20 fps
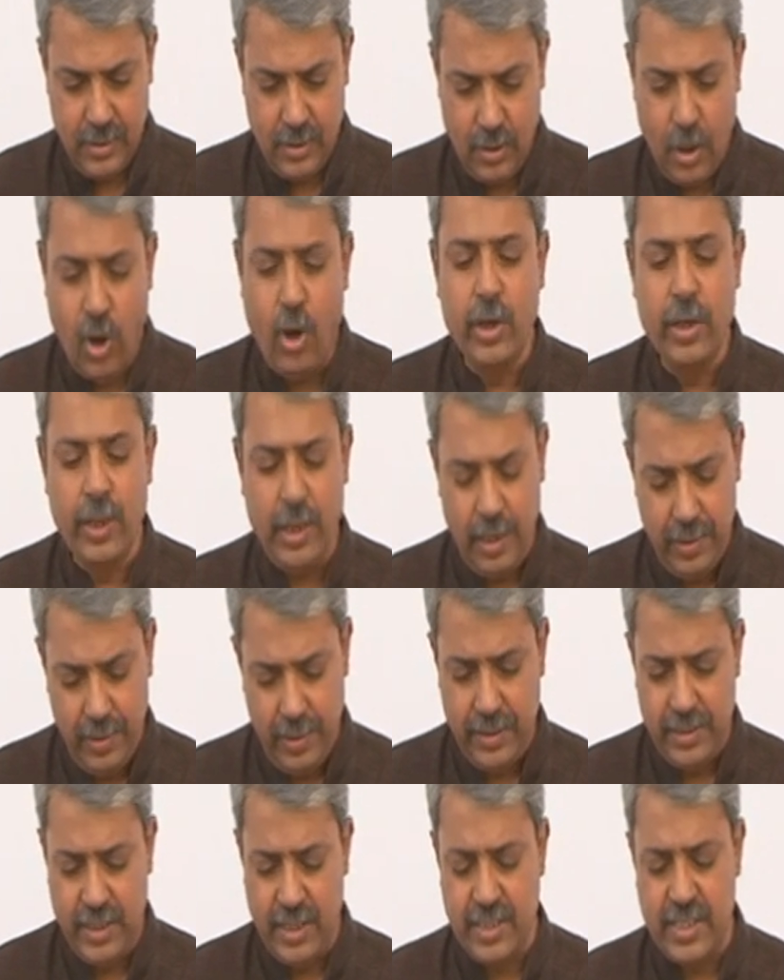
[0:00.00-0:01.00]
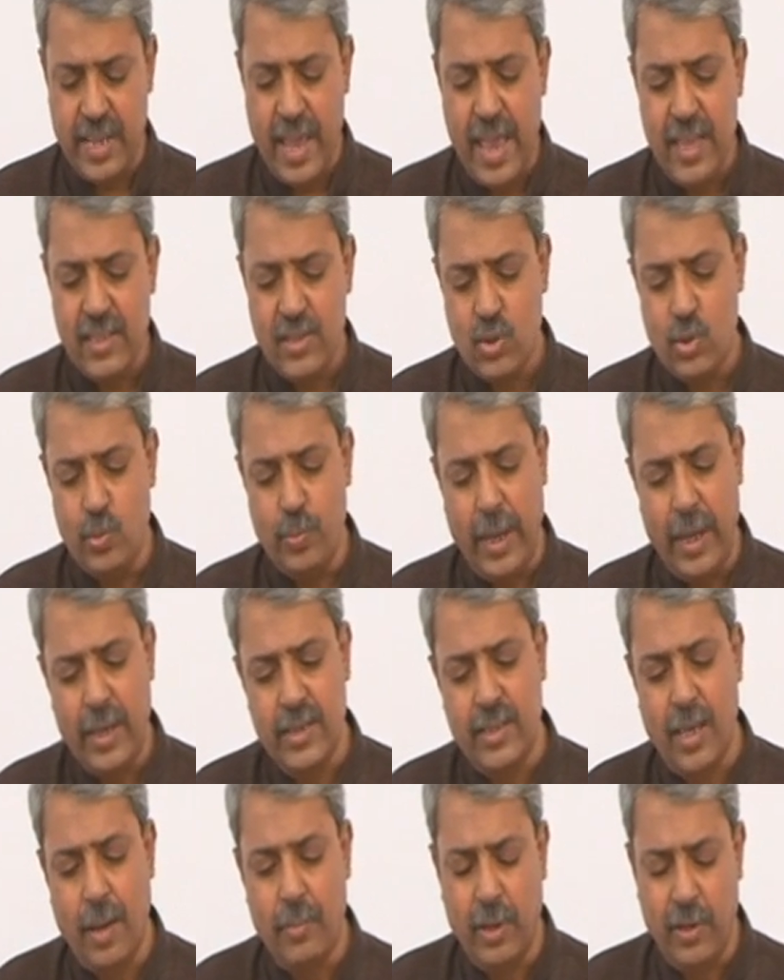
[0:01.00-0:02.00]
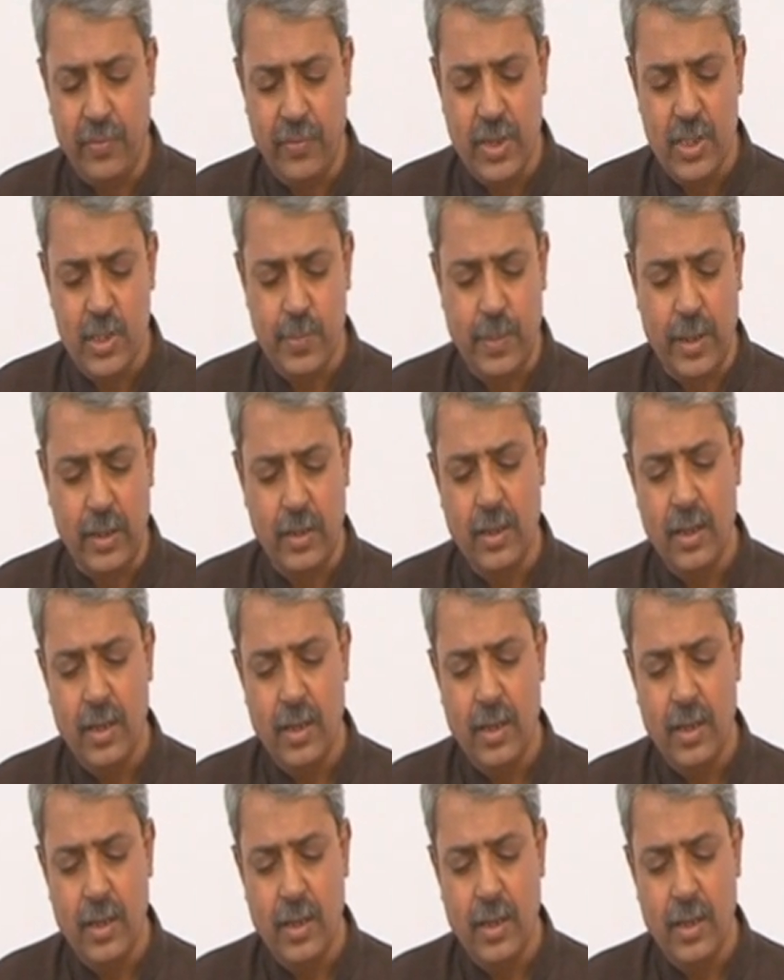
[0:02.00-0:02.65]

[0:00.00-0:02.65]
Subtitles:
or he desires to make some investment,